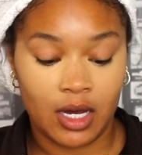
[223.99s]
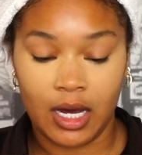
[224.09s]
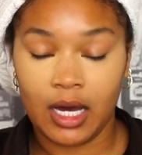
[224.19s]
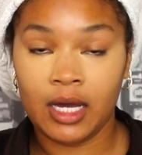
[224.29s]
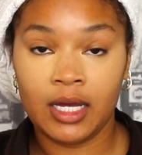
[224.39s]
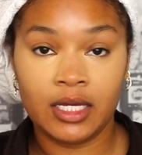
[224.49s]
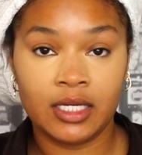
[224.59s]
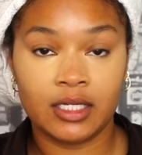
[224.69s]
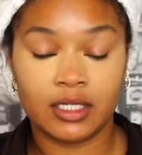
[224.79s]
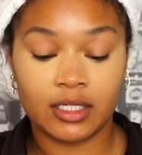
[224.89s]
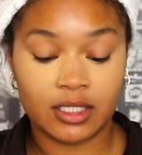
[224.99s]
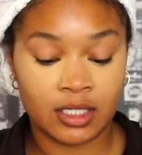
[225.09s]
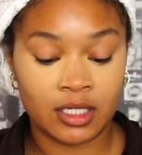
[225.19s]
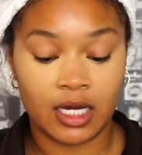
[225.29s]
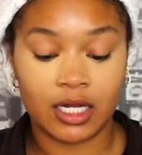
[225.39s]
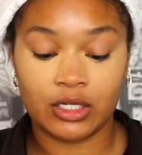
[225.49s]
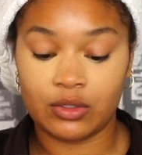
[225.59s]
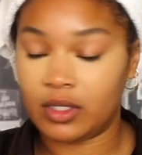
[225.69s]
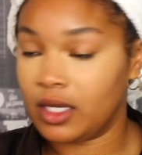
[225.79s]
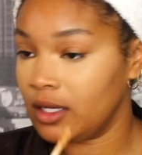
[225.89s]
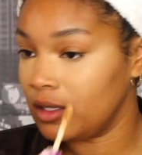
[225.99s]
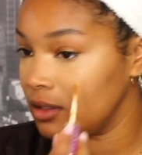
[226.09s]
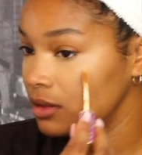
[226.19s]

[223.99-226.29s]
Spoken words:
I cannot do that.